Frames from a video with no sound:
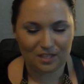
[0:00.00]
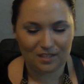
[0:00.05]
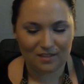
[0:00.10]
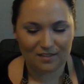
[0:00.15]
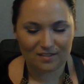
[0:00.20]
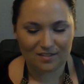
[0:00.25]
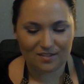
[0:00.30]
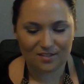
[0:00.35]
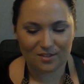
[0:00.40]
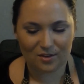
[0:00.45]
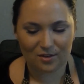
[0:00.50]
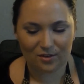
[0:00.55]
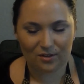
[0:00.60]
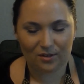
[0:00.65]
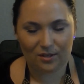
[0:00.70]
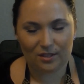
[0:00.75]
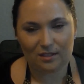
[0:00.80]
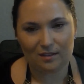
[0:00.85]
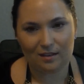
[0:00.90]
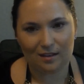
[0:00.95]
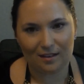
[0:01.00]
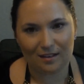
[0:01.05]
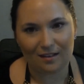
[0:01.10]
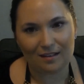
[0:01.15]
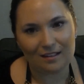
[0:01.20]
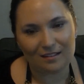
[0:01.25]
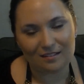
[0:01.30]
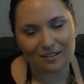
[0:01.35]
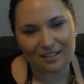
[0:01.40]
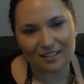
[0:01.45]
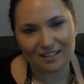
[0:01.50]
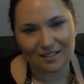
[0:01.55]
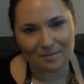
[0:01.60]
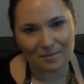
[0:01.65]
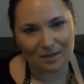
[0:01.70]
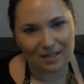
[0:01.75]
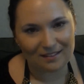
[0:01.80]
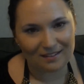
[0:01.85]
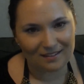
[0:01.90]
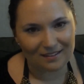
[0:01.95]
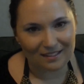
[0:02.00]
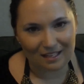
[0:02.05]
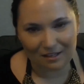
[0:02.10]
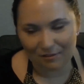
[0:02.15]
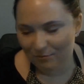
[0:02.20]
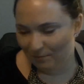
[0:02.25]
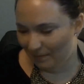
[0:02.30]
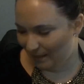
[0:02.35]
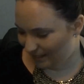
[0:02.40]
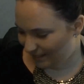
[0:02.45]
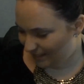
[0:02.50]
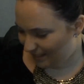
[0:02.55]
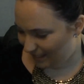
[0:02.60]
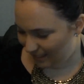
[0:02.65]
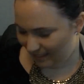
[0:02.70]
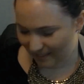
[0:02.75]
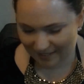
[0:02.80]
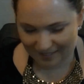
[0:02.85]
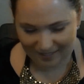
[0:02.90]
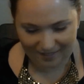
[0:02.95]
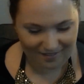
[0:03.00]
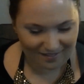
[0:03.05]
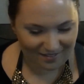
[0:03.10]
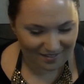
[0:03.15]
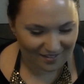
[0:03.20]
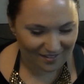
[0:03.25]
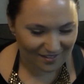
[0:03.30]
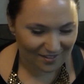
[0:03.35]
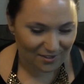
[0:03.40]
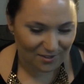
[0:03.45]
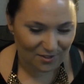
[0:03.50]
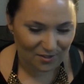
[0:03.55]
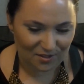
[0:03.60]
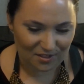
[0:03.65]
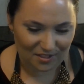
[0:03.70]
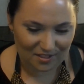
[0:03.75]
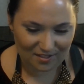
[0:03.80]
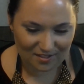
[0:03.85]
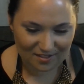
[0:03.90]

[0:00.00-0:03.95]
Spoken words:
So yeah, and I love my tea. So this is